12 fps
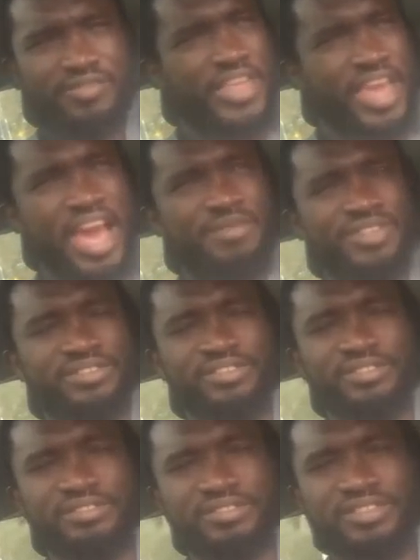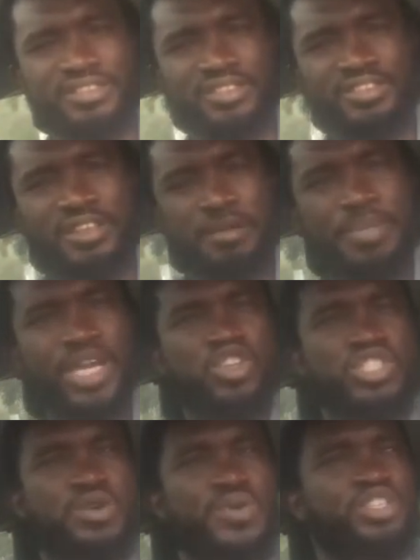They haven't.
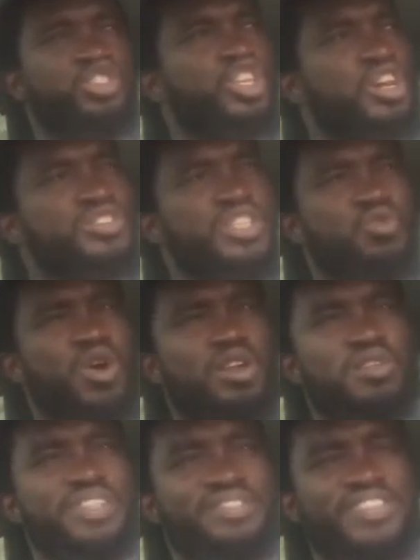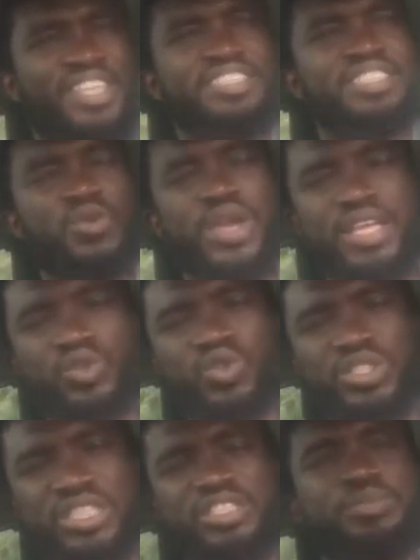Because they were chosen, one of the things they were
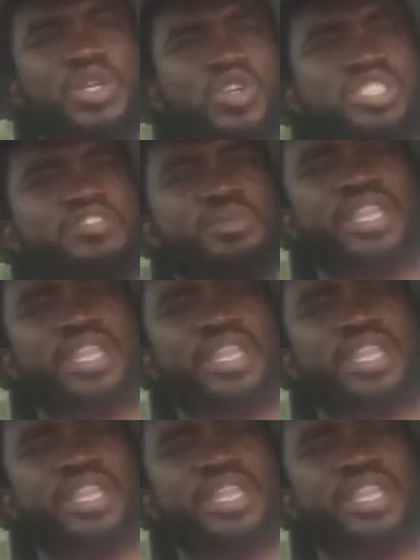associated is because they've